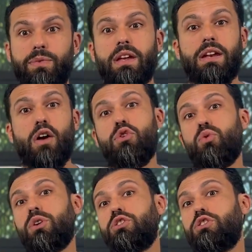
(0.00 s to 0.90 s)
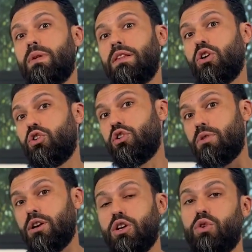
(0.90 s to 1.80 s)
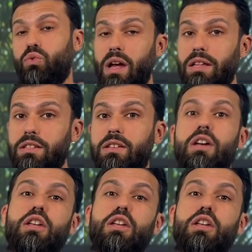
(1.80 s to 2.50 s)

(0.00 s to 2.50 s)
Now, if you were to spend all your money on rent,